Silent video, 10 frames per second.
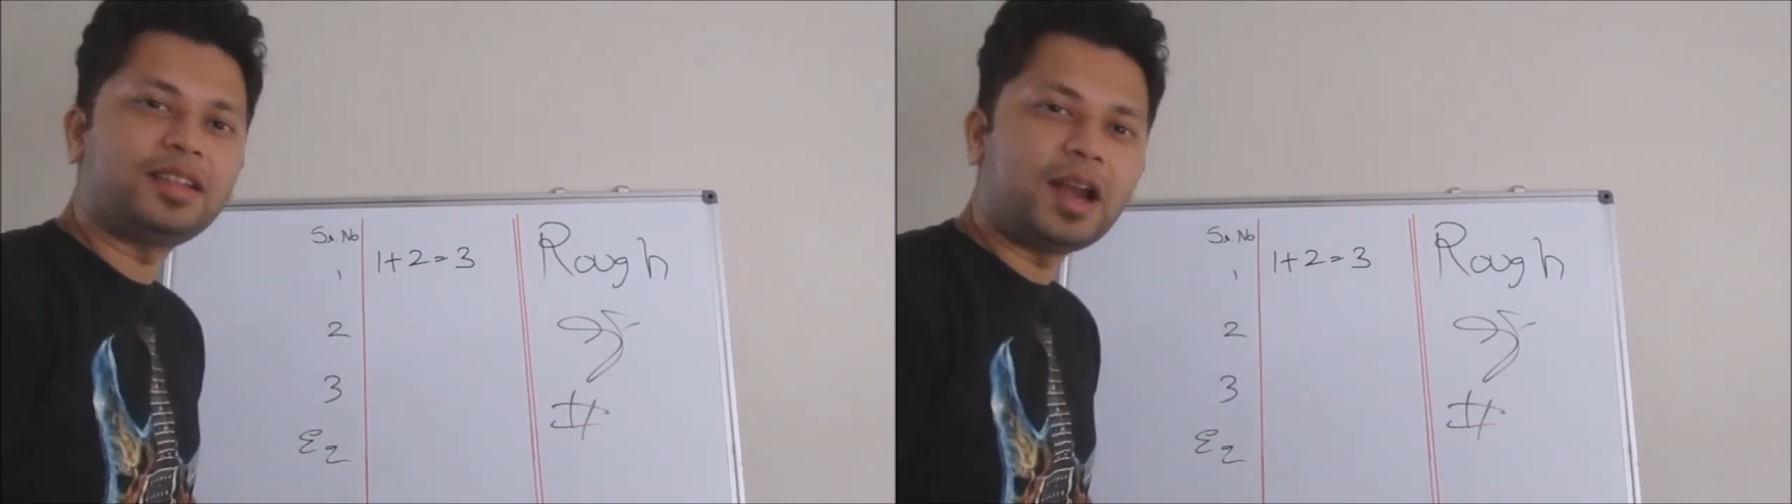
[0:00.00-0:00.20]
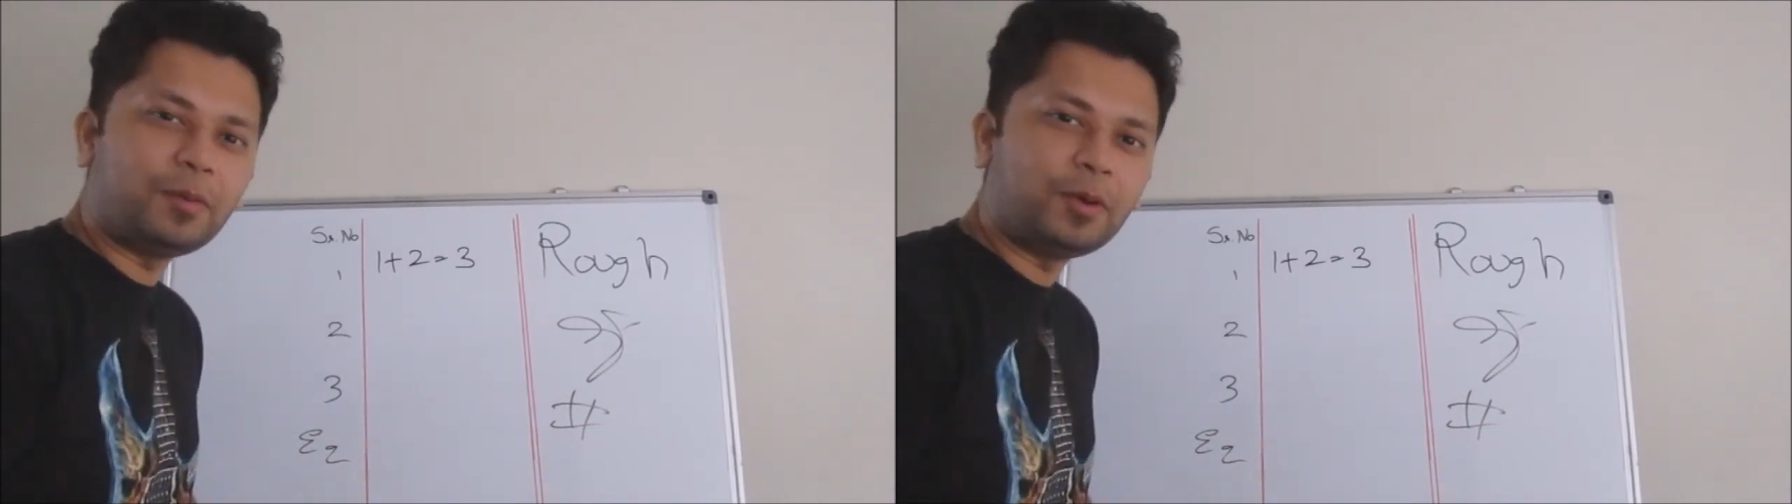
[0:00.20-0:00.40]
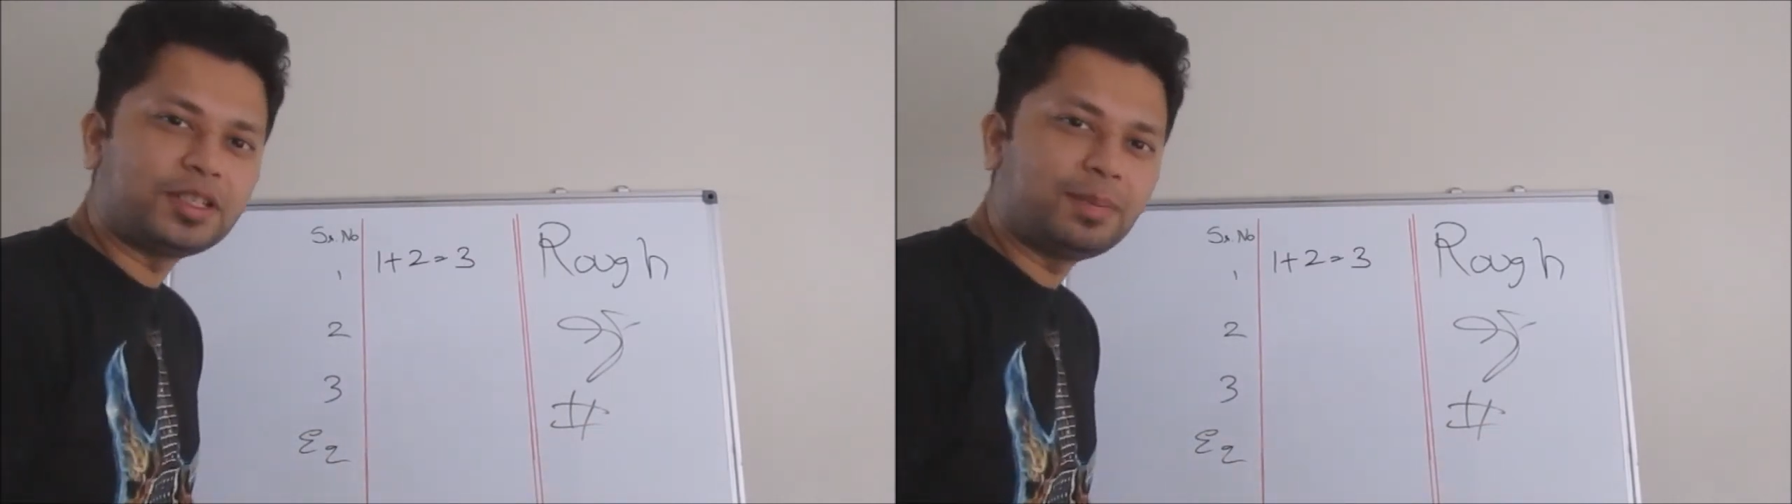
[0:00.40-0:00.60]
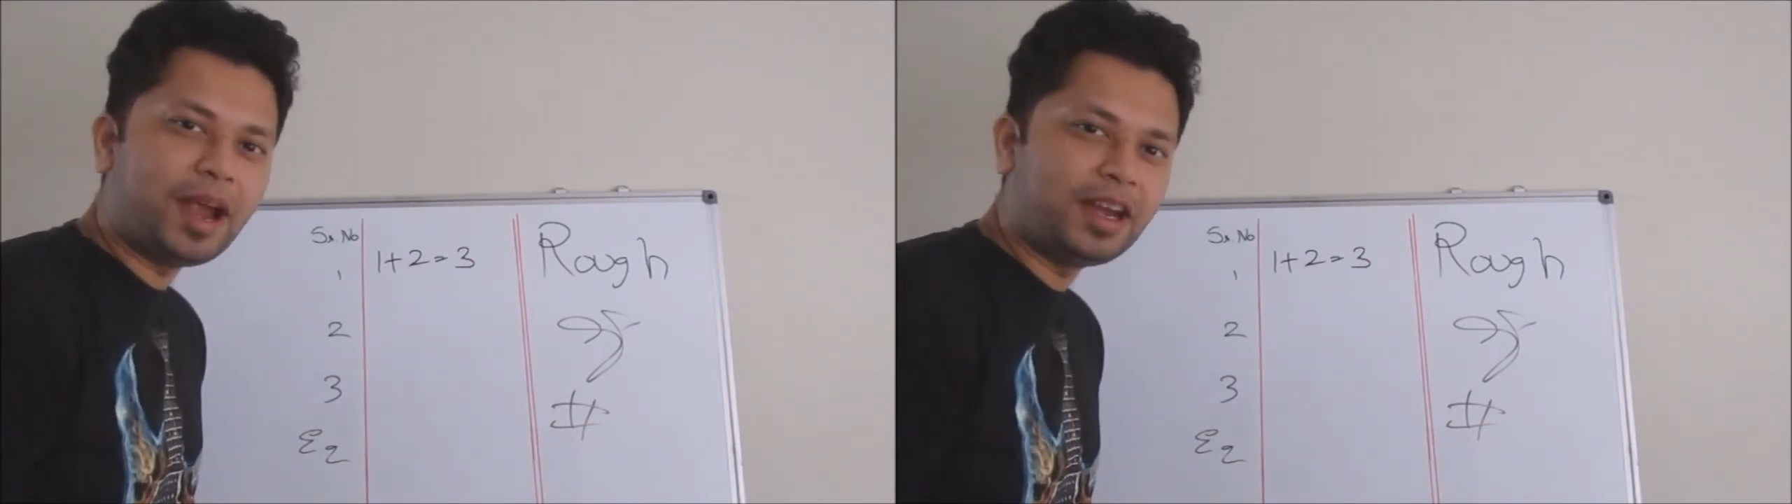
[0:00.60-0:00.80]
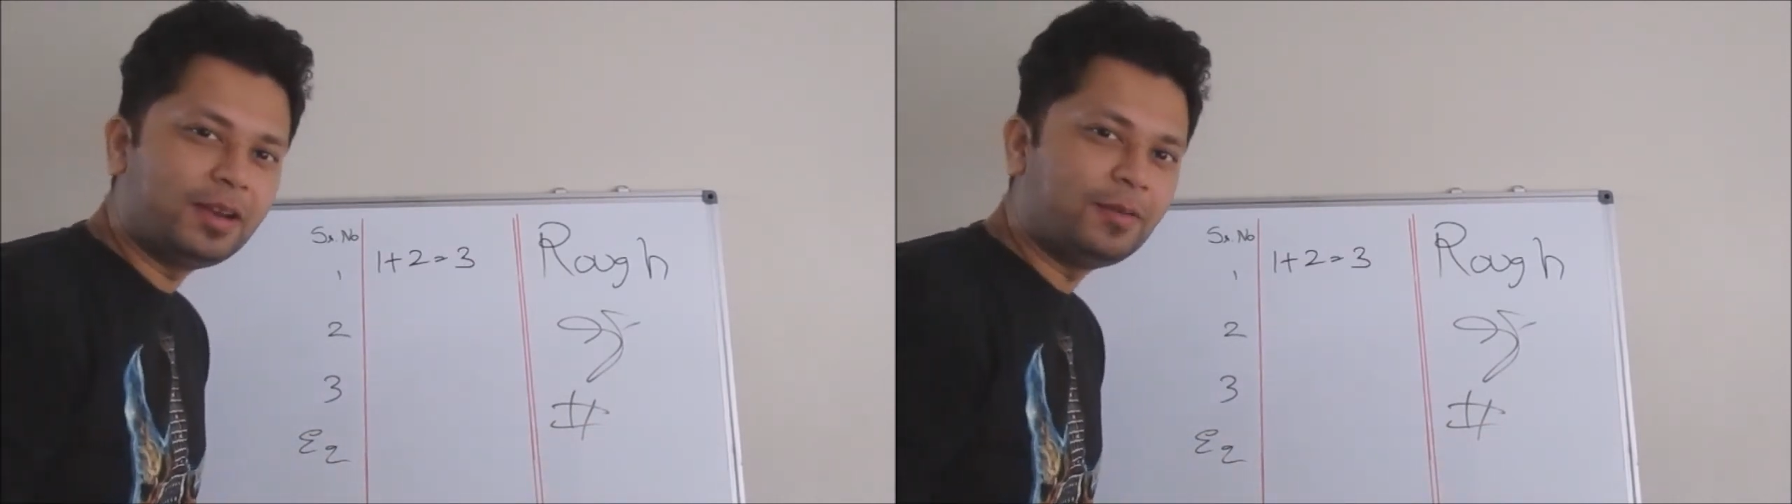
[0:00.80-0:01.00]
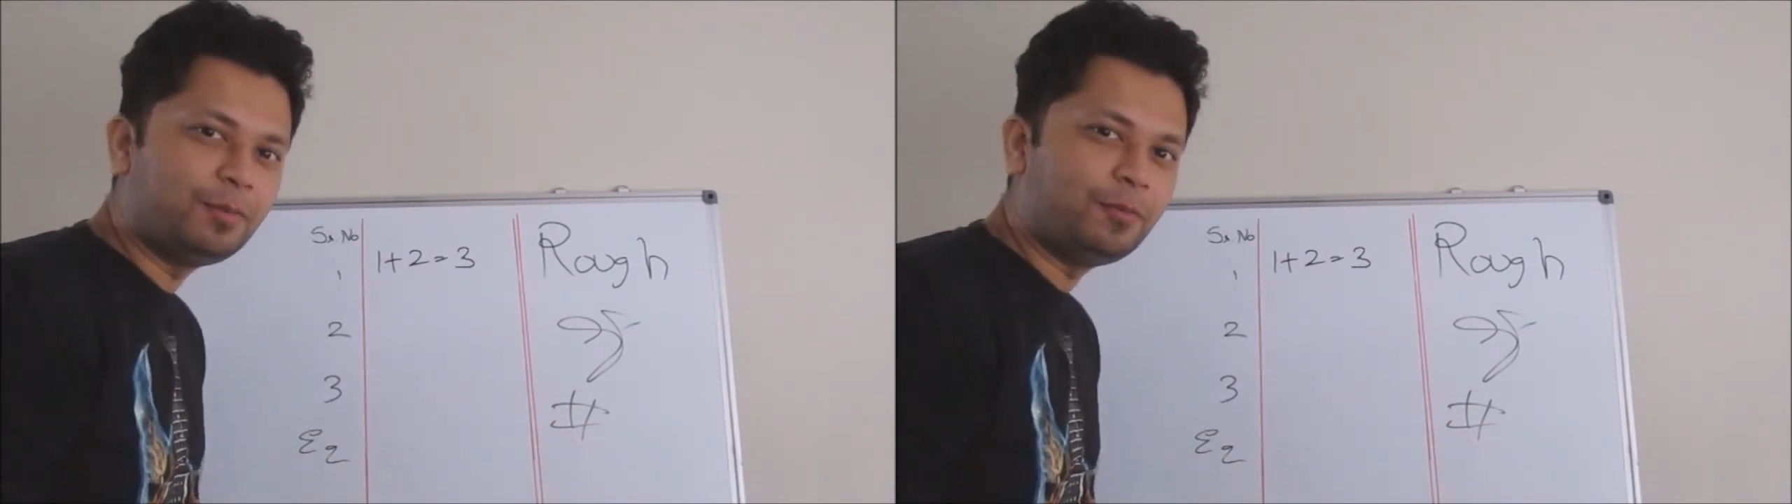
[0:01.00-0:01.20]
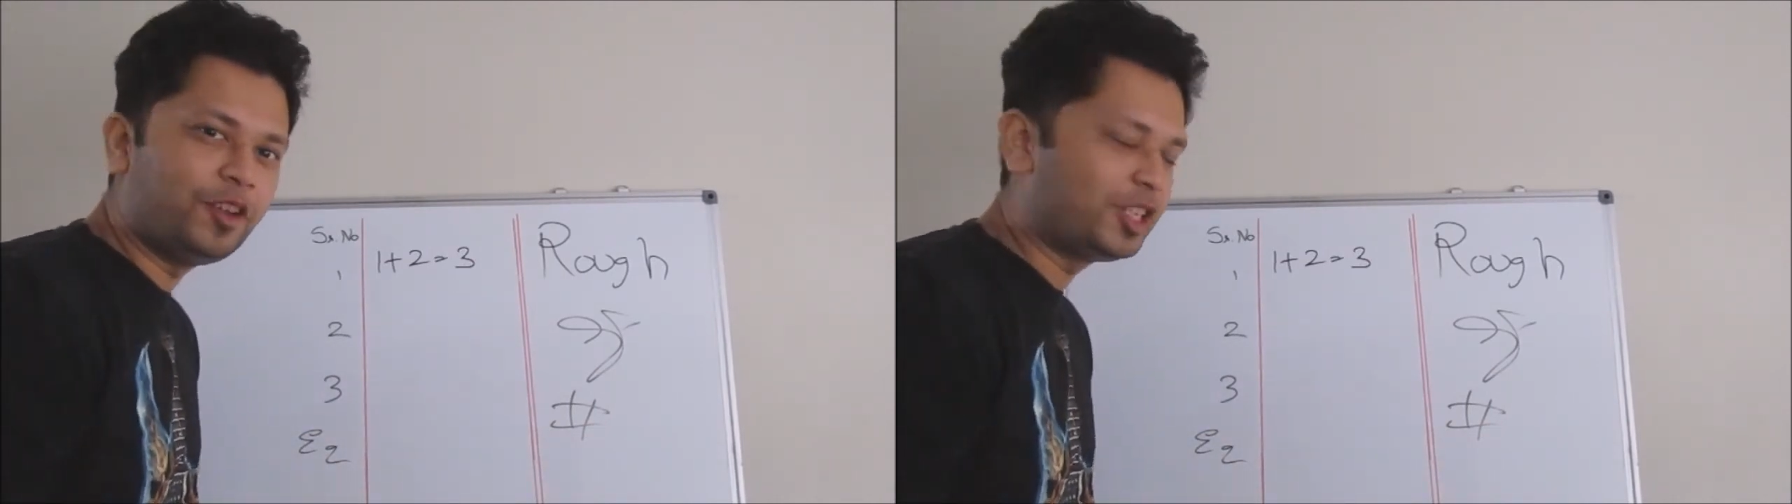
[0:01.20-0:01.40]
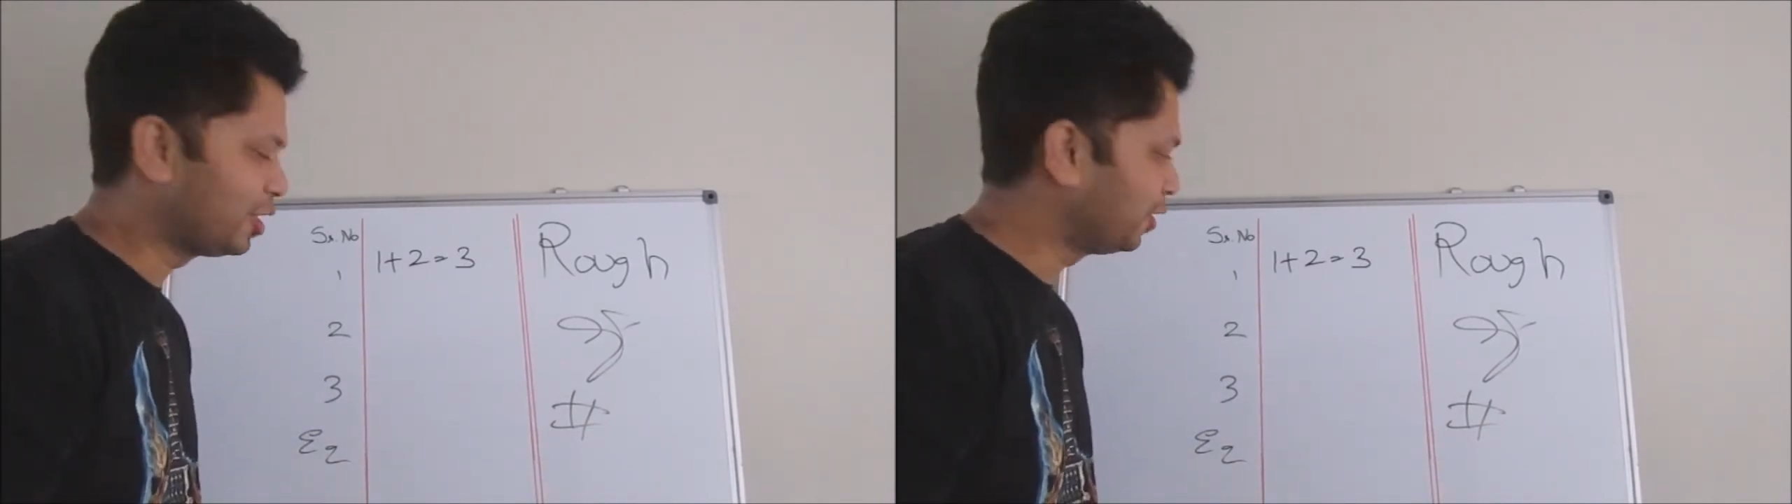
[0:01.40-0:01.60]
that was the pattern
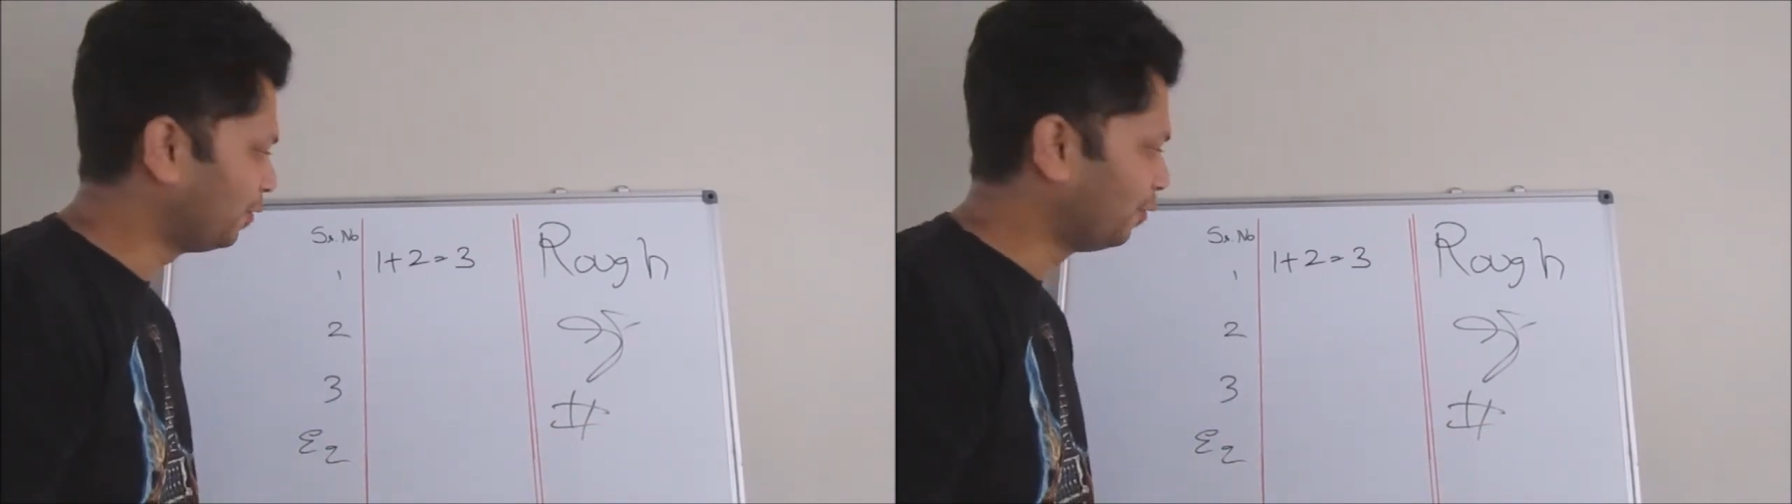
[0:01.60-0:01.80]
which